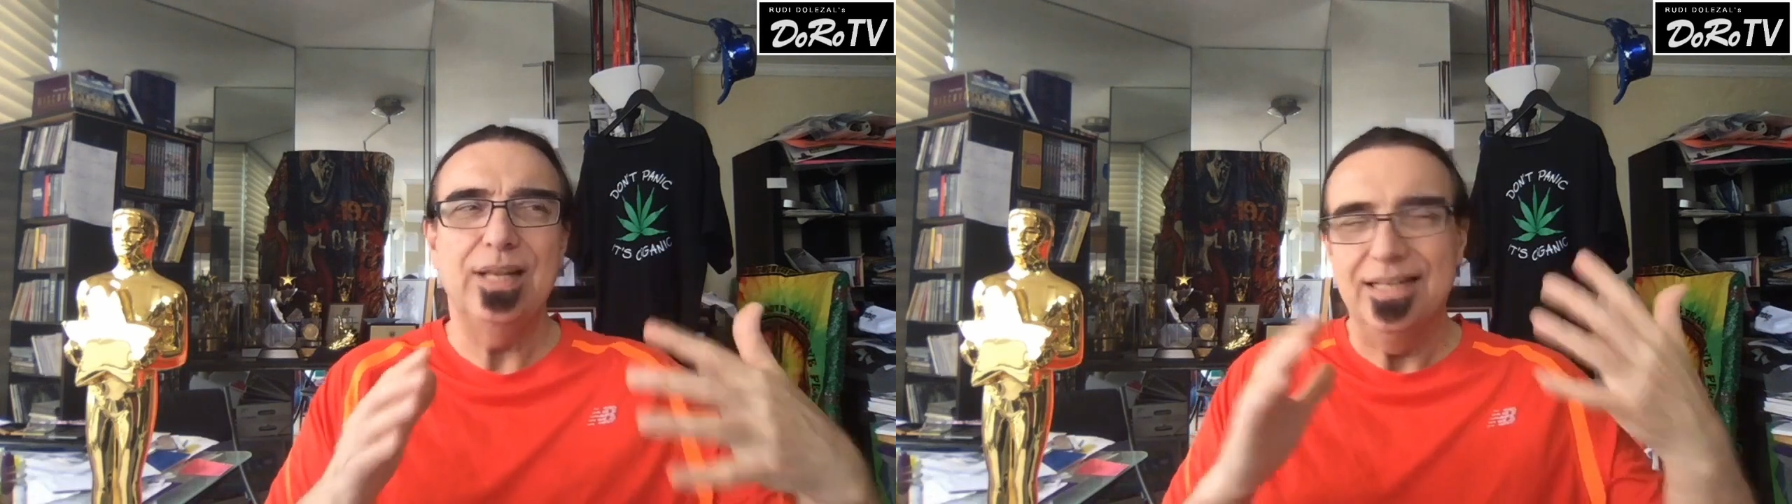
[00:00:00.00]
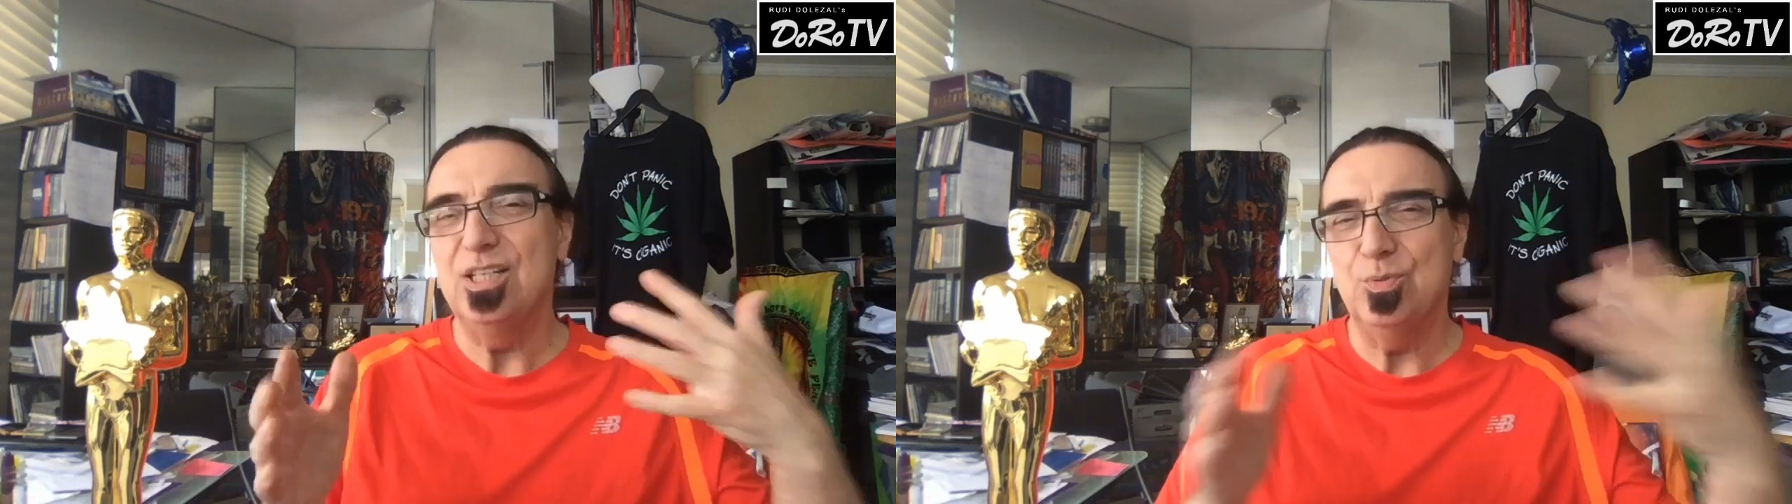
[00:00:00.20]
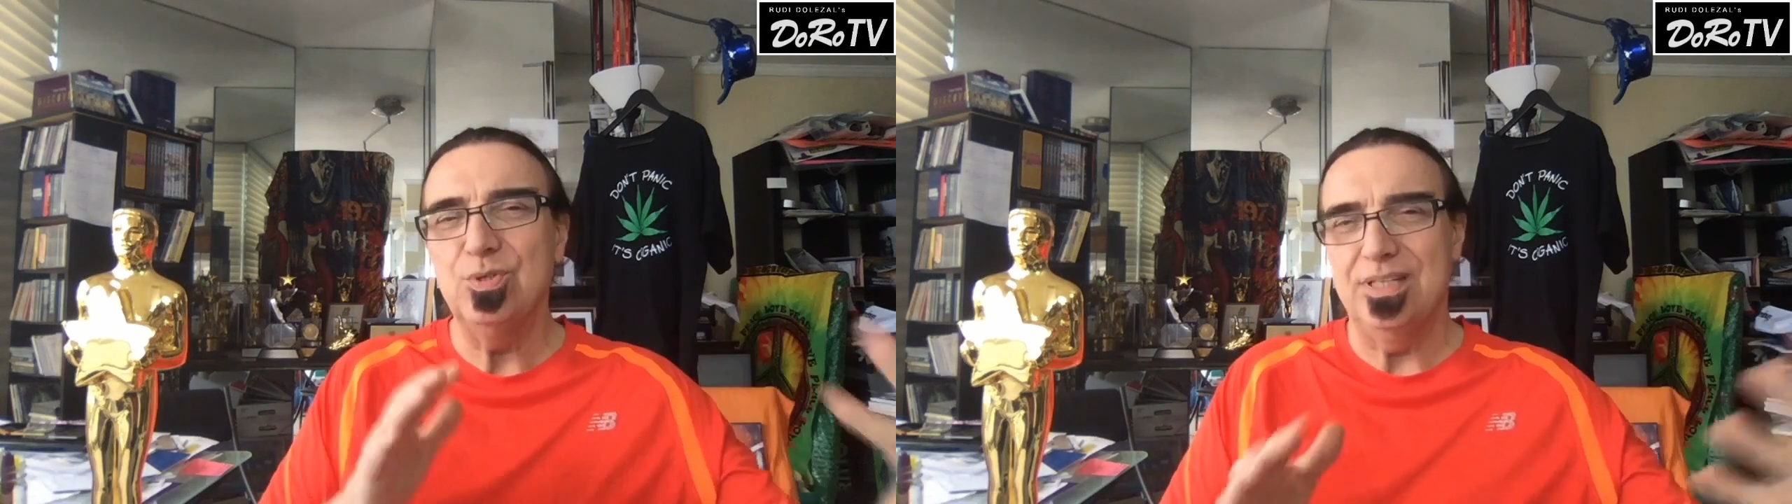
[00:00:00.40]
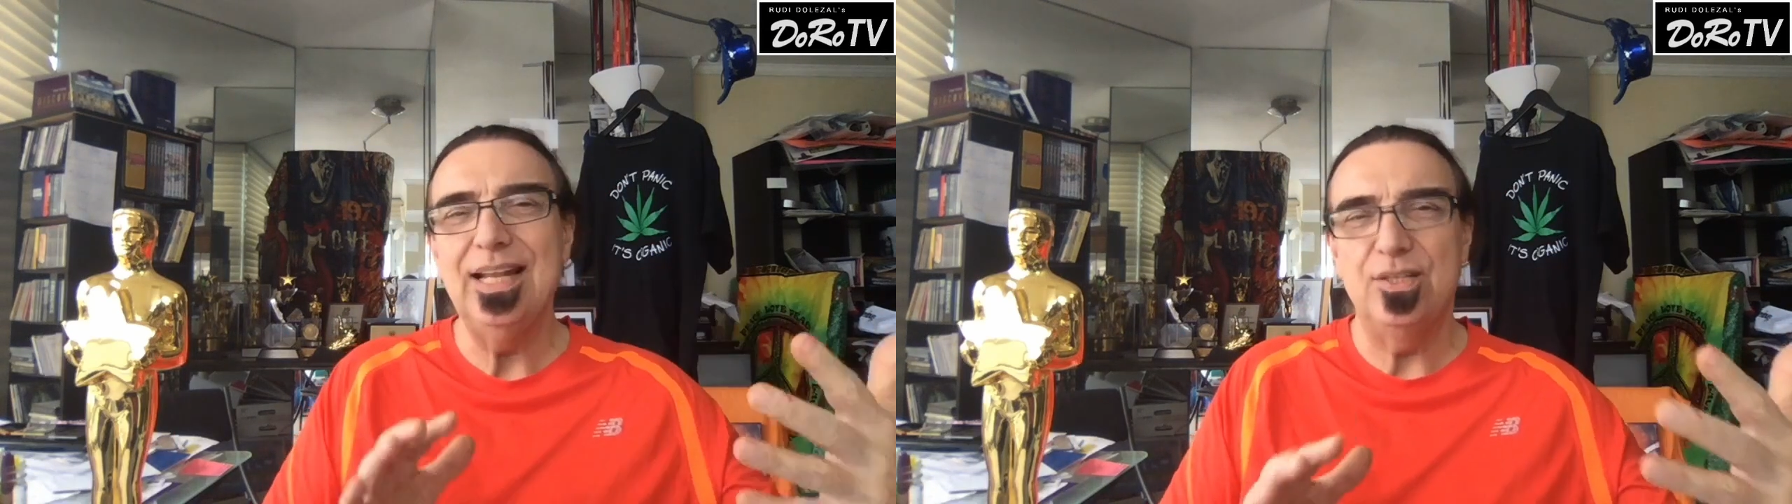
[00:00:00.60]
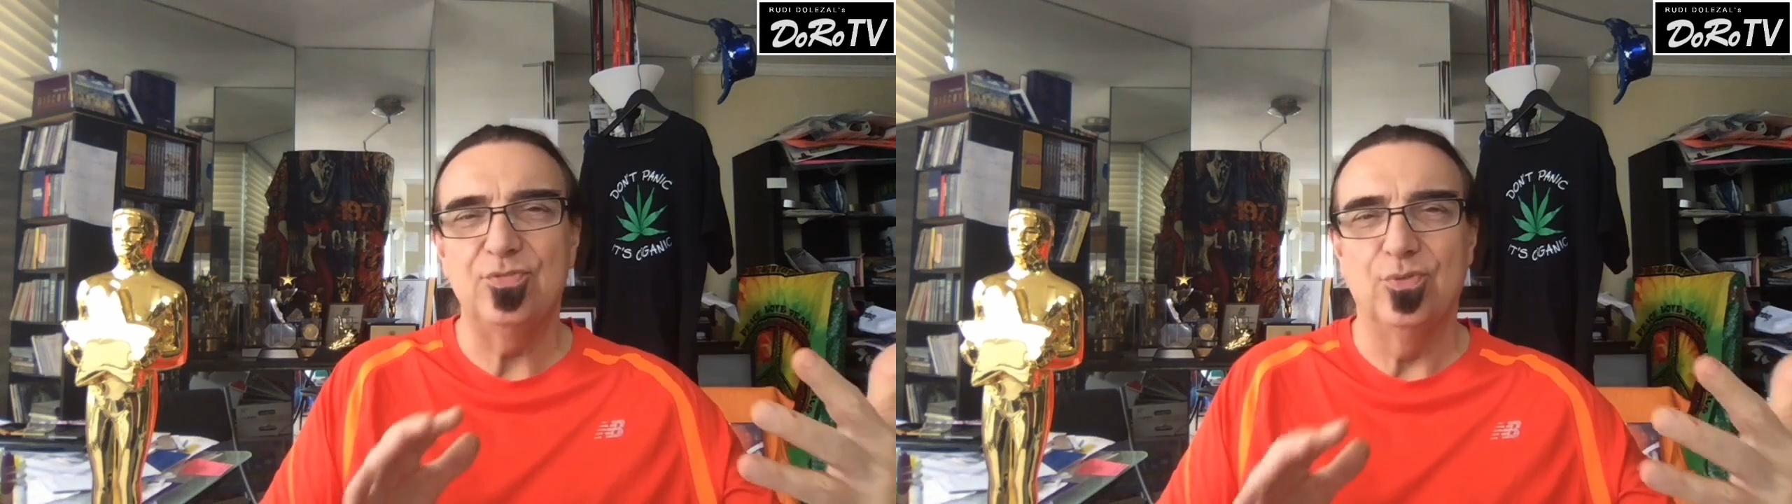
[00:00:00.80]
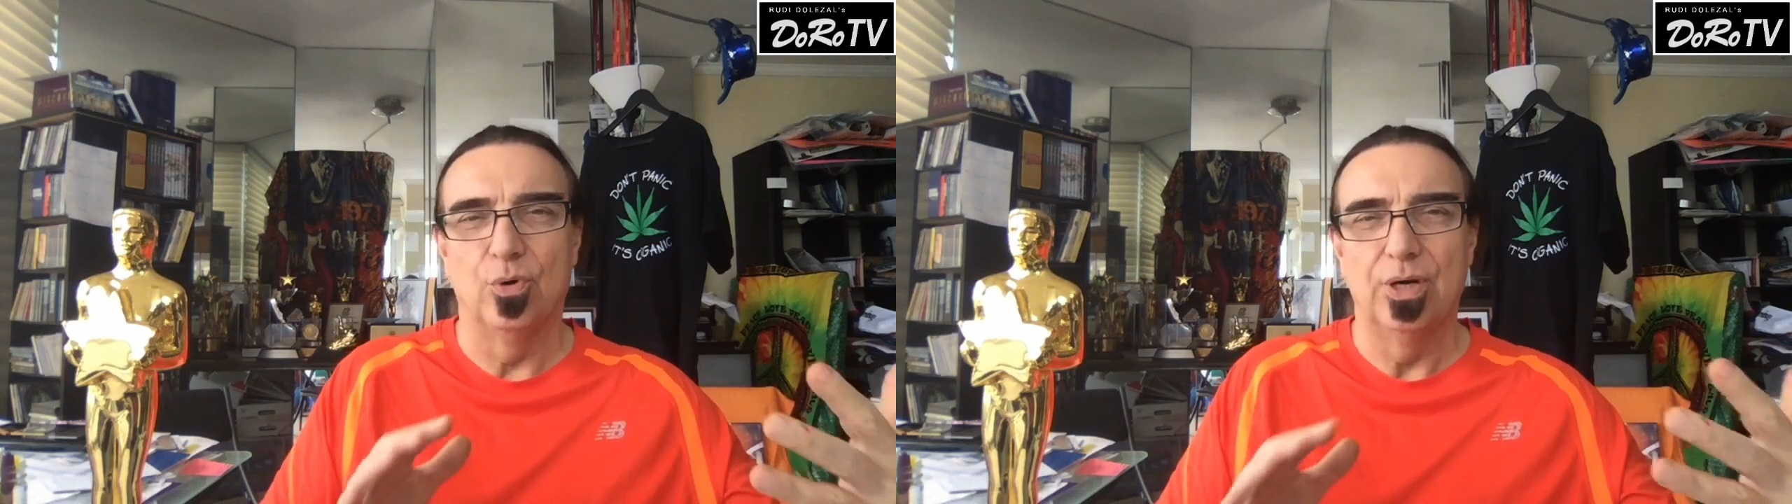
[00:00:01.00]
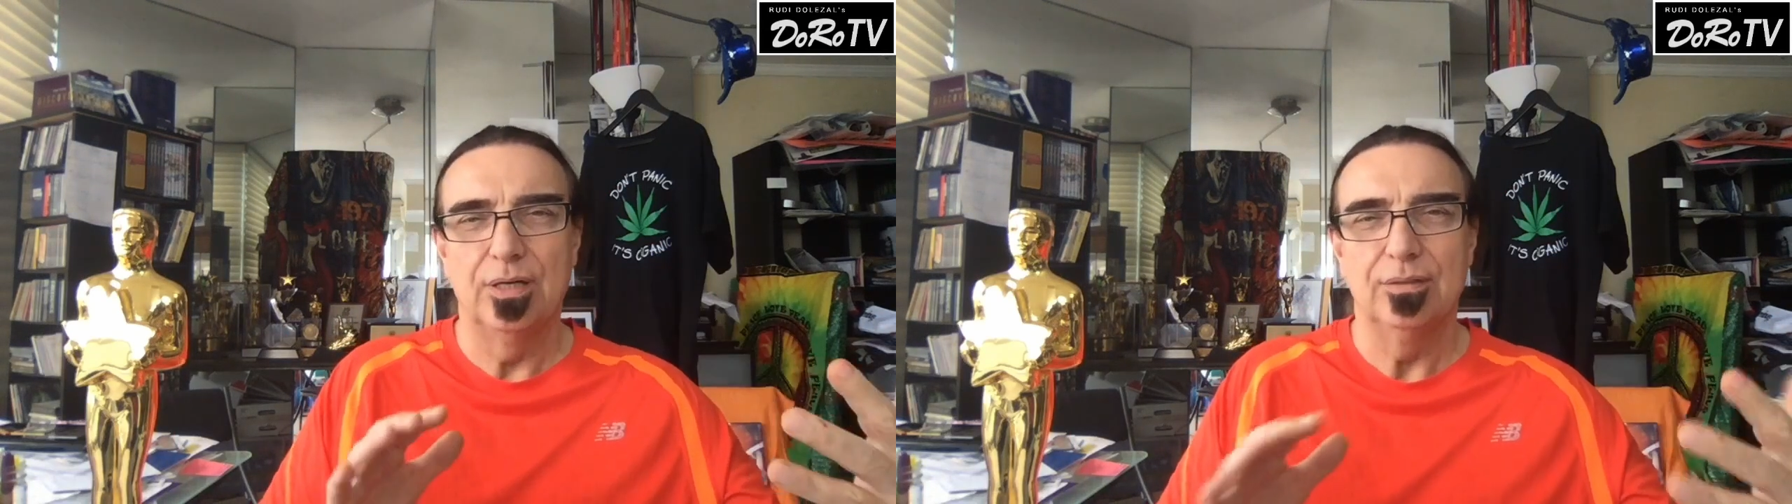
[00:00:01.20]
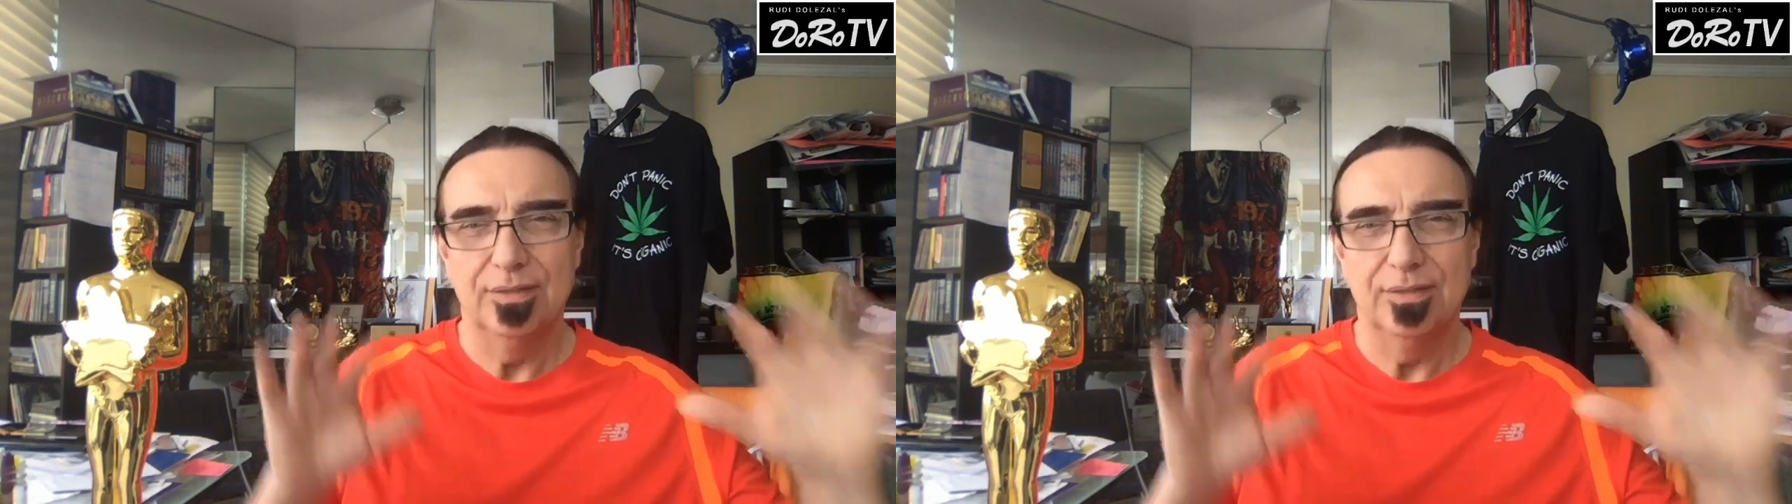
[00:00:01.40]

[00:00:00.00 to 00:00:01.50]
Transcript: and this was lit for,